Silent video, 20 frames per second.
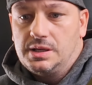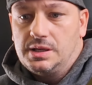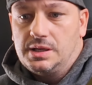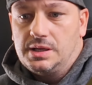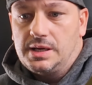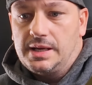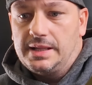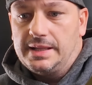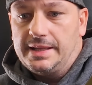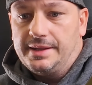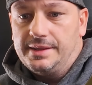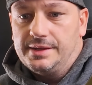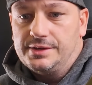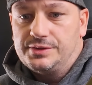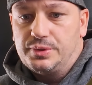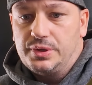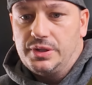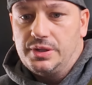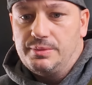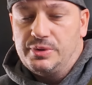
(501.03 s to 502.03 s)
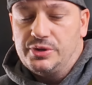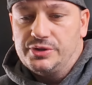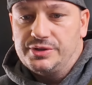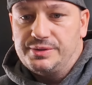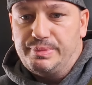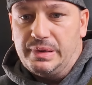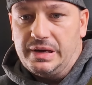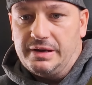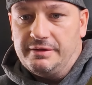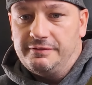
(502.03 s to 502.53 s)
I like this one the most
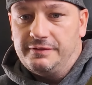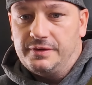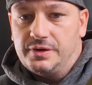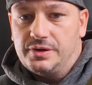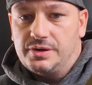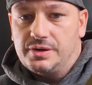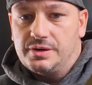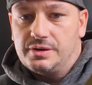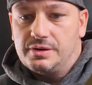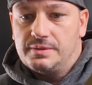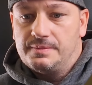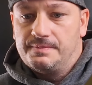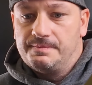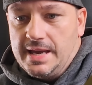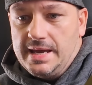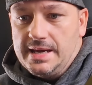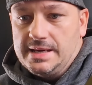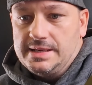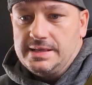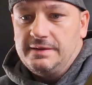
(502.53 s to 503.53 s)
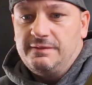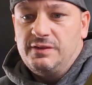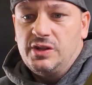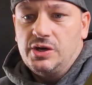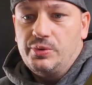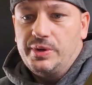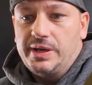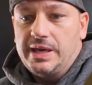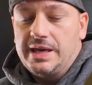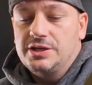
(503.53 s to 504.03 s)
by far. And even
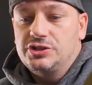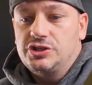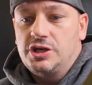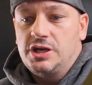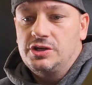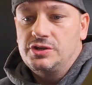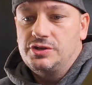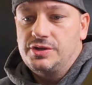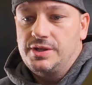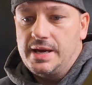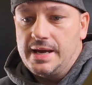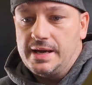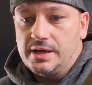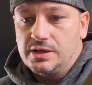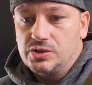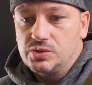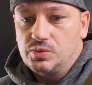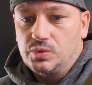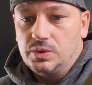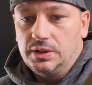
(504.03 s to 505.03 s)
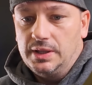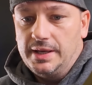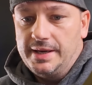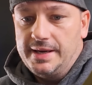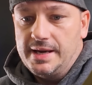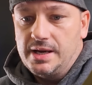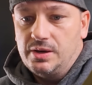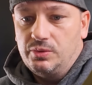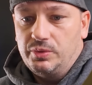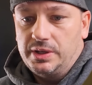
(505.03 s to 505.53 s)
though we can't change the actual
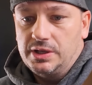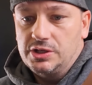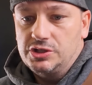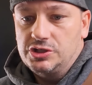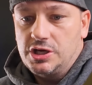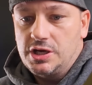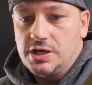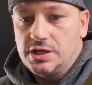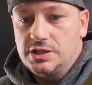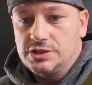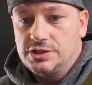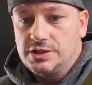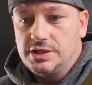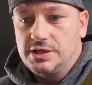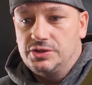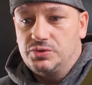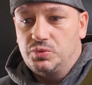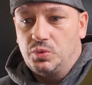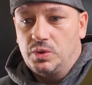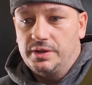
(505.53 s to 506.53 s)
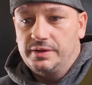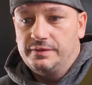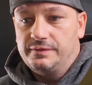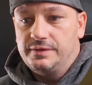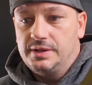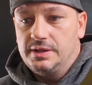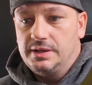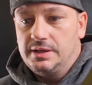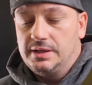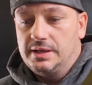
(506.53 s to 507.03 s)
layout, we can change each one of
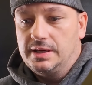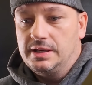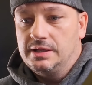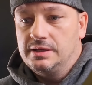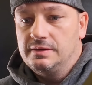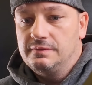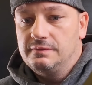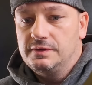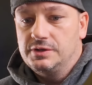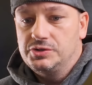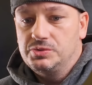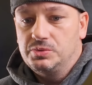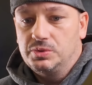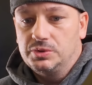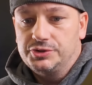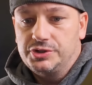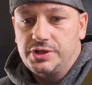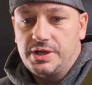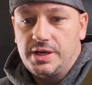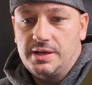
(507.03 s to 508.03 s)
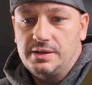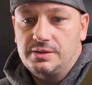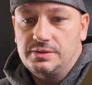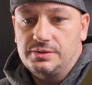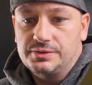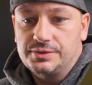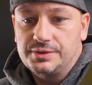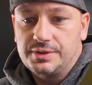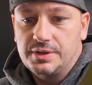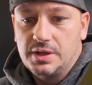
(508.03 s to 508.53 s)
the individual
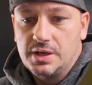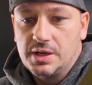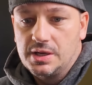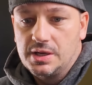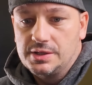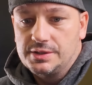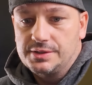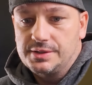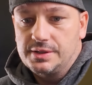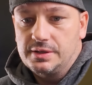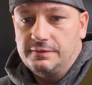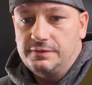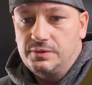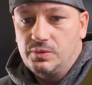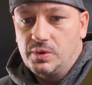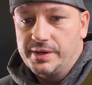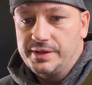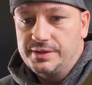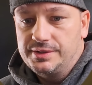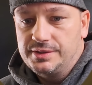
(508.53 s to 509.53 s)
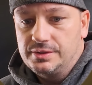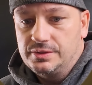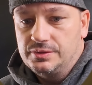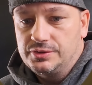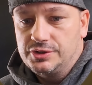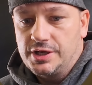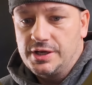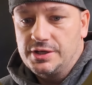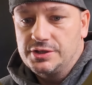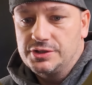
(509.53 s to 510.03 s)
channels. So if you wanted to
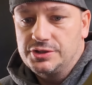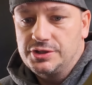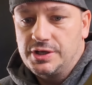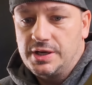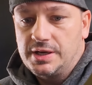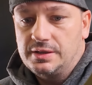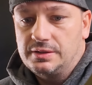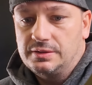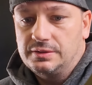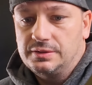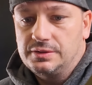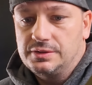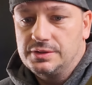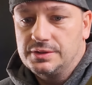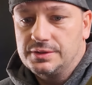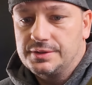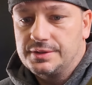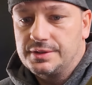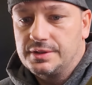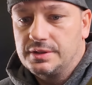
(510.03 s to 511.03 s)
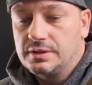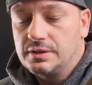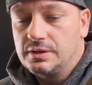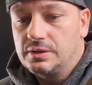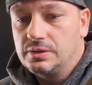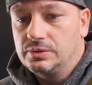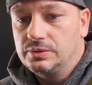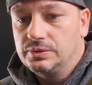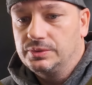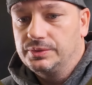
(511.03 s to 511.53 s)
change a channel, you just
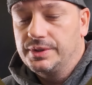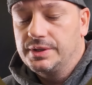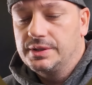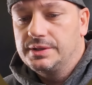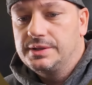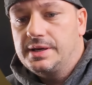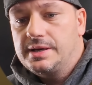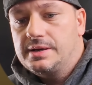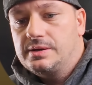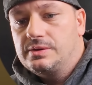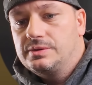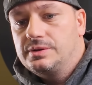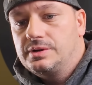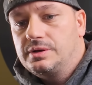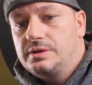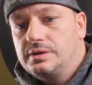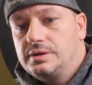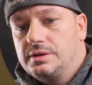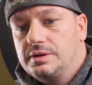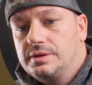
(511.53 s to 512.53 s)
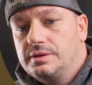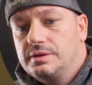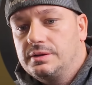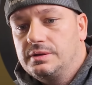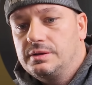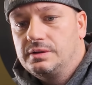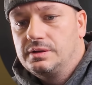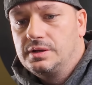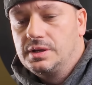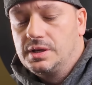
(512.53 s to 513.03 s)
hold down on
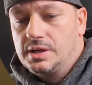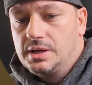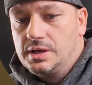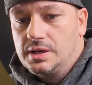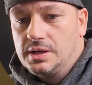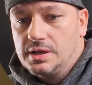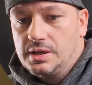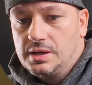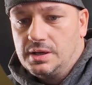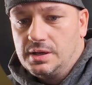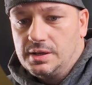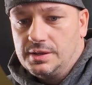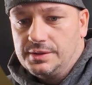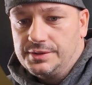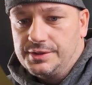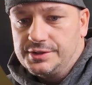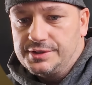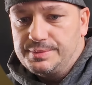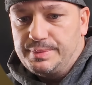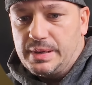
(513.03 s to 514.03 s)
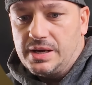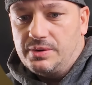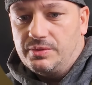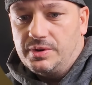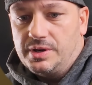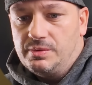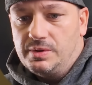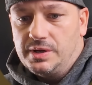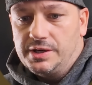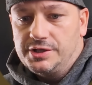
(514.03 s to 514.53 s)
the spot where
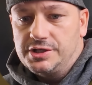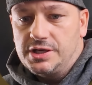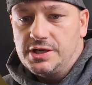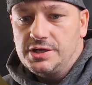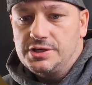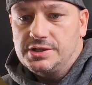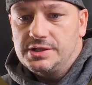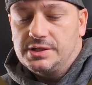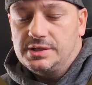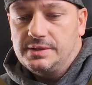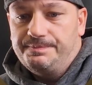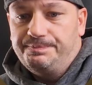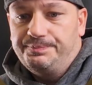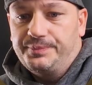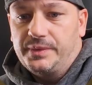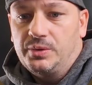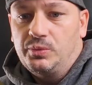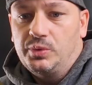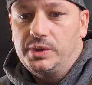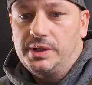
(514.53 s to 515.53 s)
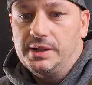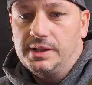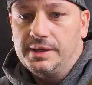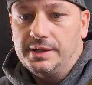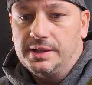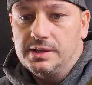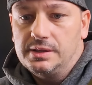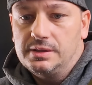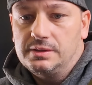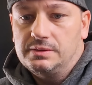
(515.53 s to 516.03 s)
you want to change it, and when you let
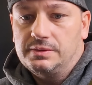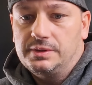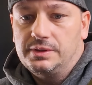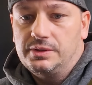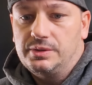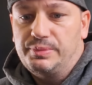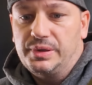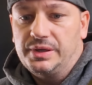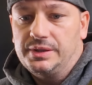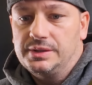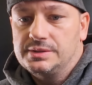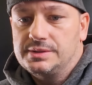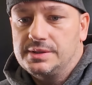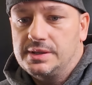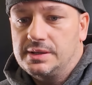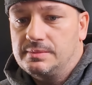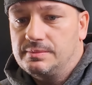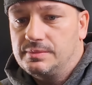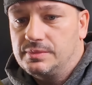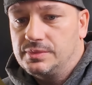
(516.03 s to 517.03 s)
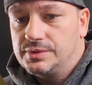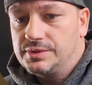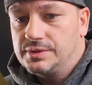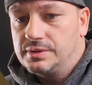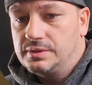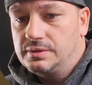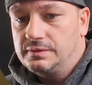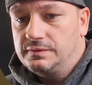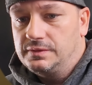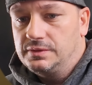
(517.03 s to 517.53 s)
go, it'll bring this up.
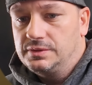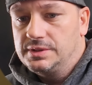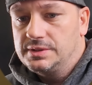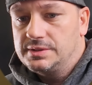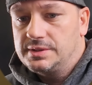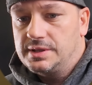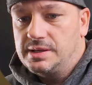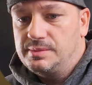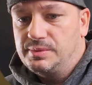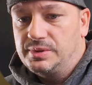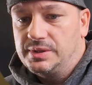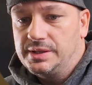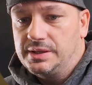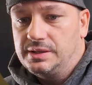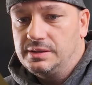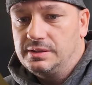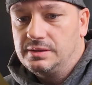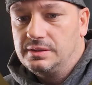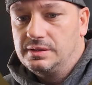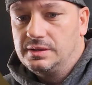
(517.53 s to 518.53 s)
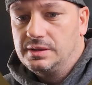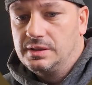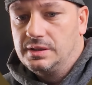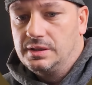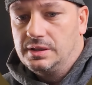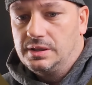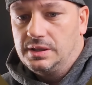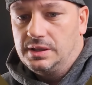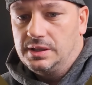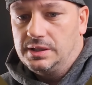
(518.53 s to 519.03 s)
So if you disable it,
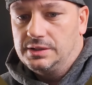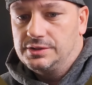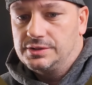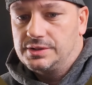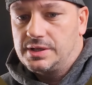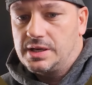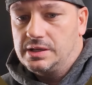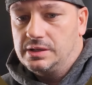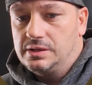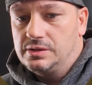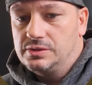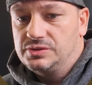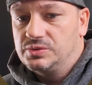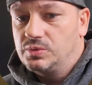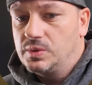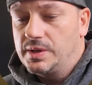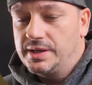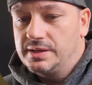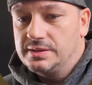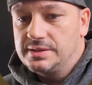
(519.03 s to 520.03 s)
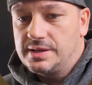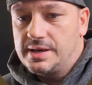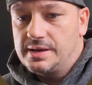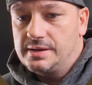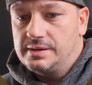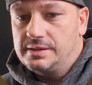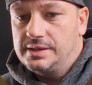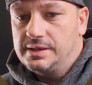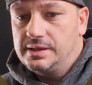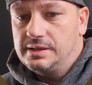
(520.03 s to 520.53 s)
it just kind of goes away
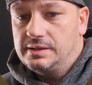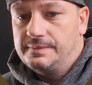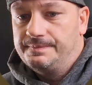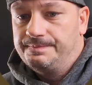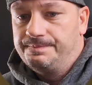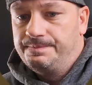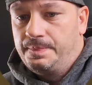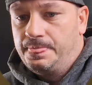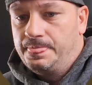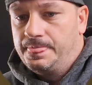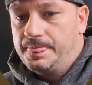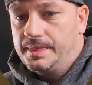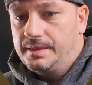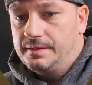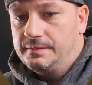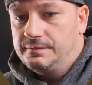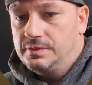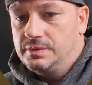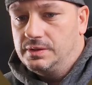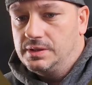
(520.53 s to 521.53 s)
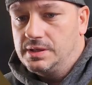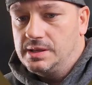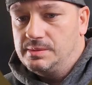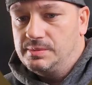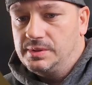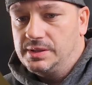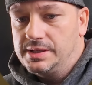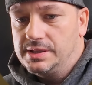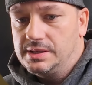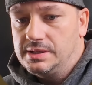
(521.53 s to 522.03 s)
entirely. If you
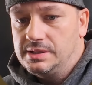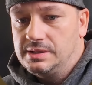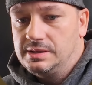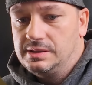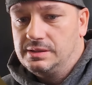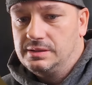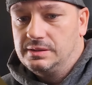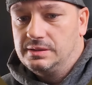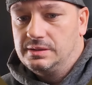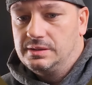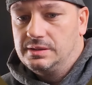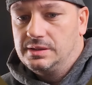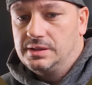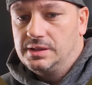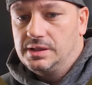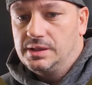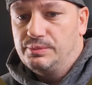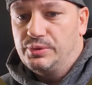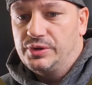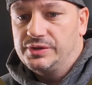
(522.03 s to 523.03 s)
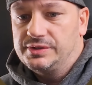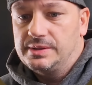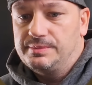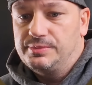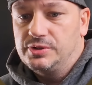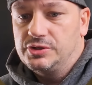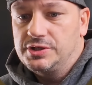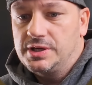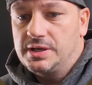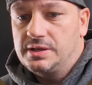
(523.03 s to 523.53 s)
enable it, it brings up
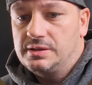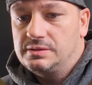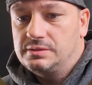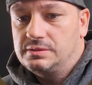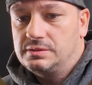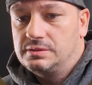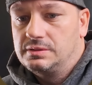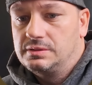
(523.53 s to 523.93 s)
your channel.